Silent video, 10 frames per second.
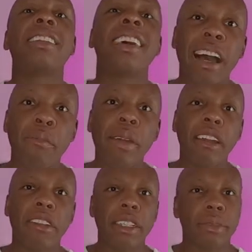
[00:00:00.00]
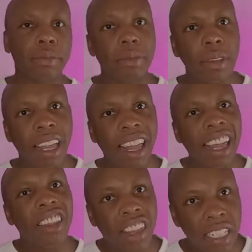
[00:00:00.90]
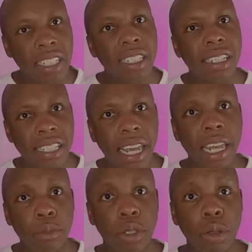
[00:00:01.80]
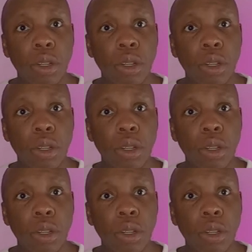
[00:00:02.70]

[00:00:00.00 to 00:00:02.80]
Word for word: I'm married. This is the same dude.